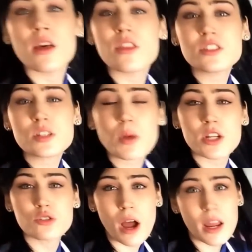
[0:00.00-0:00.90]
This is my
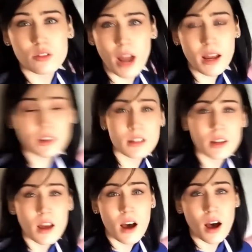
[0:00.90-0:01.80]
drying rack.
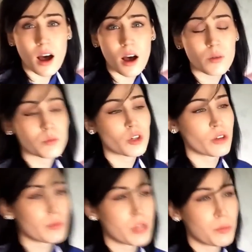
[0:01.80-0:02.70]

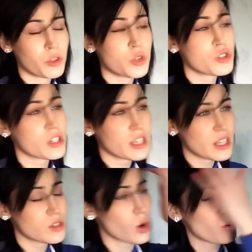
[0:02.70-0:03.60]
Korean people usually
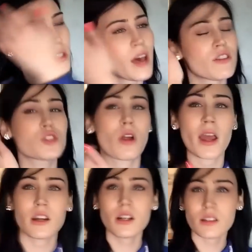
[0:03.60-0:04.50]
don't have a
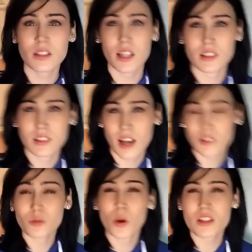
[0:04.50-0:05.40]
dryer. It kind
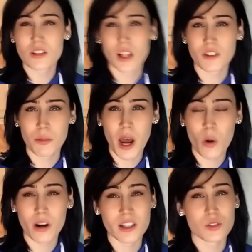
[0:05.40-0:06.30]
of wastes a lot of
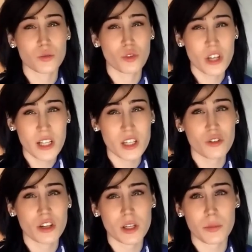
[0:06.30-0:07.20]
power and it's really,
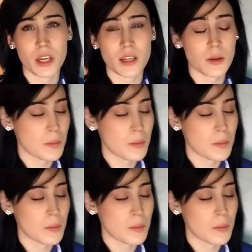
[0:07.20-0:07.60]
really big,